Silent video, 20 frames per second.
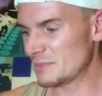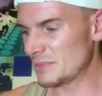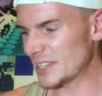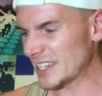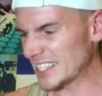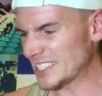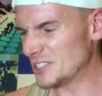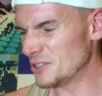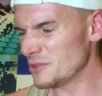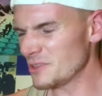
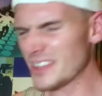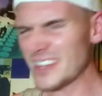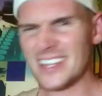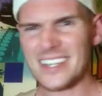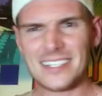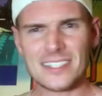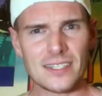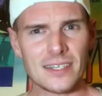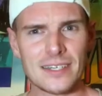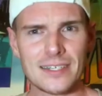But I do
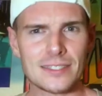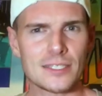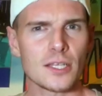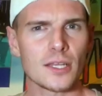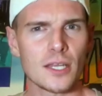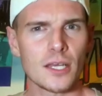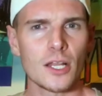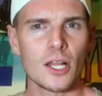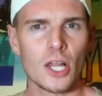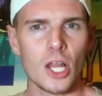think it's a
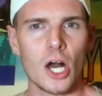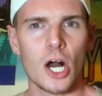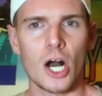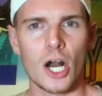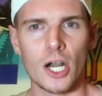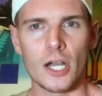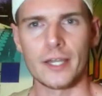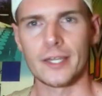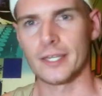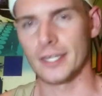little
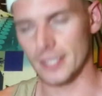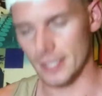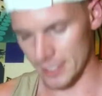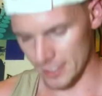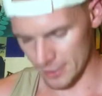long, you